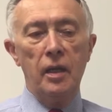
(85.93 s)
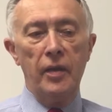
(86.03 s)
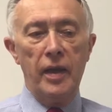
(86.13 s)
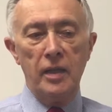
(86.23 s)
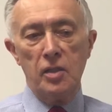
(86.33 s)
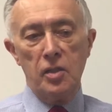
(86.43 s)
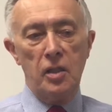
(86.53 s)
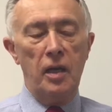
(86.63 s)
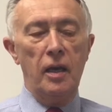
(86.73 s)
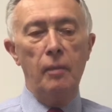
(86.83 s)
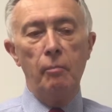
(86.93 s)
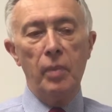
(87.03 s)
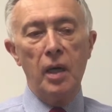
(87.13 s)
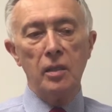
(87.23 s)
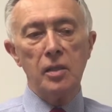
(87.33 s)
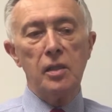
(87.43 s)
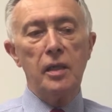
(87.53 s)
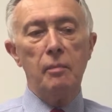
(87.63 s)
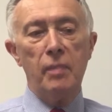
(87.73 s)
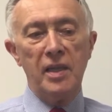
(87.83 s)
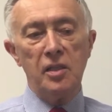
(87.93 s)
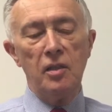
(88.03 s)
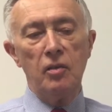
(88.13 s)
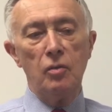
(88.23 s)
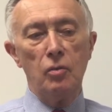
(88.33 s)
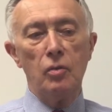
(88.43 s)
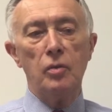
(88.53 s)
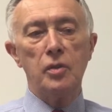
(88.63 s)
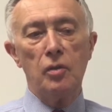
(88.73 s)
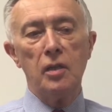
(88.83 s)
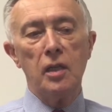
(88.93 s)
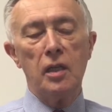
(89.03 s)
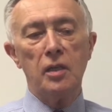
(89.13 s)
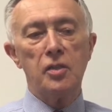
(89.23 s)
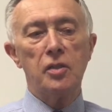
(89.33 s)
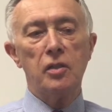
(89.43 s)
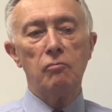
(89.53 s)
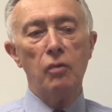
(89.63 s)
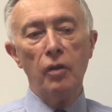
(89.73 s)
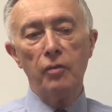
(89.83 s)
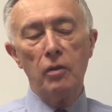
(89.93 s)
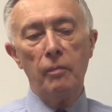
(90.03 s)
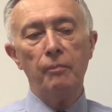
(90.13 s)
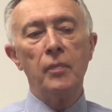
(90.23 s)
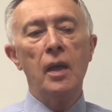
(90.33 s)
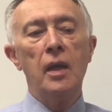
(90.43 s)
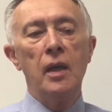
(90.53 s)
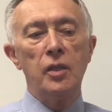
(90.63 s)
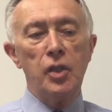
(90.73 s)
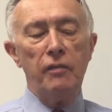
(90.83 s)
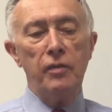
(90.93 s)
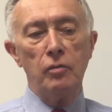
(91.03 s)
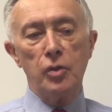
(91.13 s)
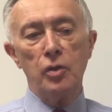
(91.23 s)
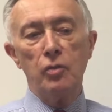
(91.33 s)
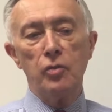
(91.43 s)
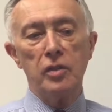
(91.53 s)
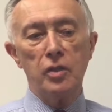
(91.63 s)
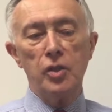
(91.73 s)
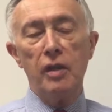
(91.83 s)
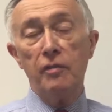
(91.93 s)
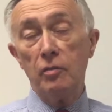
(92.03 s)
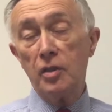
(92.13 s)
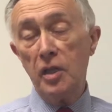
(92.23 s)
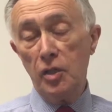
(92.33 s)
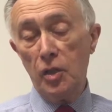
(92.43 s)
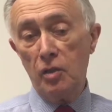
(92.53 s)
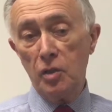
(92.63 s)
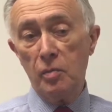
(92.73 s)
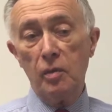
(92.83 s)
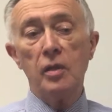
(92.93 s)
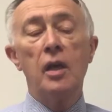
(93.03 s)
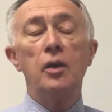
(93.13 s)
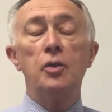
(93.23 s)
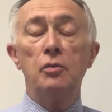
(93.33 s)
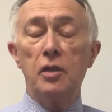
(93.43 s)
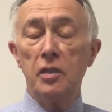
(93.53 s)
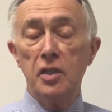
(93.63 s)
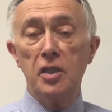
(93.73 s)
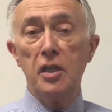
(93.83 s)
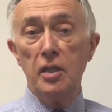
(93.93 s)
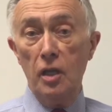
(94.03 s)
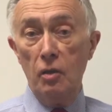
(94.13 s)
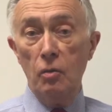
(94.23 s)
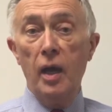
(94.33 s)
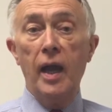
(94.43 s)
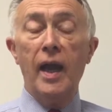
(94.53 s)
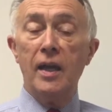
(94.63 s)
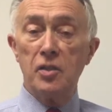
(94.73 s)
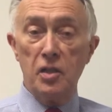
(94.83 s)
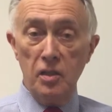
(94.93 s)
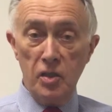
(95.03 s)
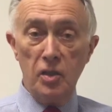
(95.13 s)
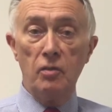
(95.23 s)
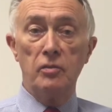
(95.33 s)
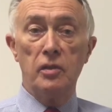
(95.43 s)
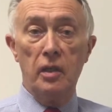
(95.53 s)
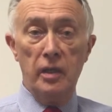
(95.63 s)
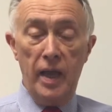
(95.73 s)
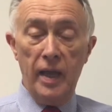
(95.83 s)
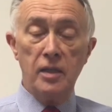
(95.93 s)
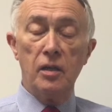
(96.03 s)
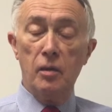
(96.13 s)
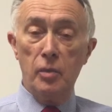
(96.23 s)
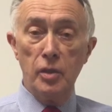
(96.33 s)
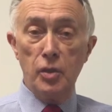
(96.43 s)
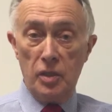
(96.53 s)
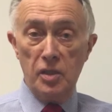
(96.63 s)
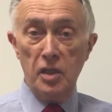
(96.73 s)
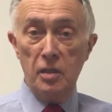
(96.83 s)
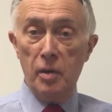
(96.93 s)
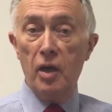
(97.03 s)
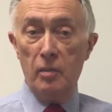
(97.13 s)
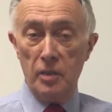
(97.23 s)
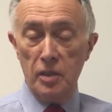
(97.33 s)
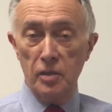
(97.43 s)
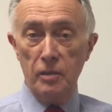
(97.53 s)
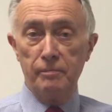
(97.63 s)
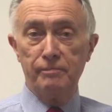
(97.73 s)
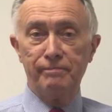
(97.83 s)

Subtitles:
that's Barnsley, Bassetlaw, Doncaster, Rotherham, Sheffield Children's and Sheffield Teaching Hospital, should continue as consultant-led emergency departments.